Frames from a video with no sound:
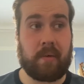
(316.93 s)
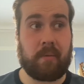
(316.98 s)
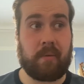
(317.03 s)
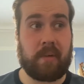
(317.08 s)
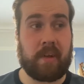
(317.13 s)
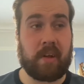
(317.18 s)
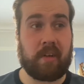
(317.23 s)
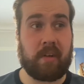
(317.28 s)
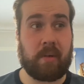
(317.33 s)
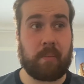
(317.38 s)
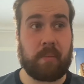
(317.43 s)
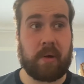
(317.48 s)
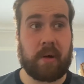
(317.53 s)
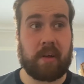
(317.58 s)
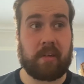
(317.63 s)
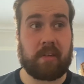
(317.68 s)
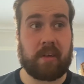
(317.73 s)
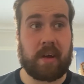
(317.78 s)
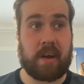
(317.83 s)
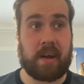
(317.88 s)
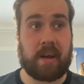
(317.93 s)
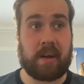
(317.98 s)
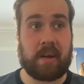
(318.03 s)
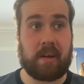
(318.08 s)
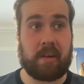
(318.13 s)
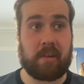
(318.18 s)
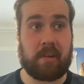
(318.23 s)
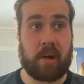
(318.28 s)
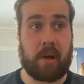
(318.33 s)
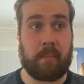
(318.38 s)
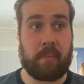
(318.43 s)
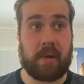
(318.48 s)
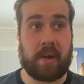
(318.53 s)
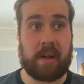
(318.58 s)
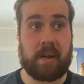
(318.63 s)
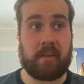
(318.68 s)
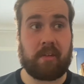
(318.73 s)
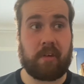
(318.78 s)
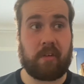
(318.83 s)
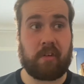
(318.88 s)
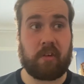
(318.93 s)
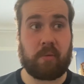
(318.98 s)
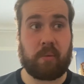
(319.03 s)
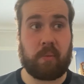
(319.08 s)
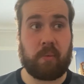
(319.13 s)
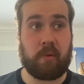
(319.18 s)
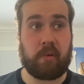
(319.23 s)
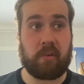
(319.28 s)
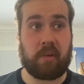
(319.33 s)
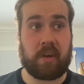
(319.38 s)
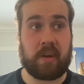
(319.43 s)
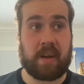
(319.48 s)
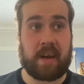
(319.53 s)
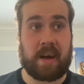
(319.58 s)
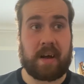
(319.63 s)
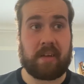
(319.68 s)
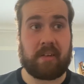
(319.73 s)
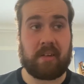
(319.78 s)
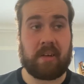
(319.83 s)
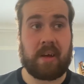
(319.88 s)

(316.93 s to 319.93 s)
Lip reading: Disney Plus and sign me in, so I've just been watching that,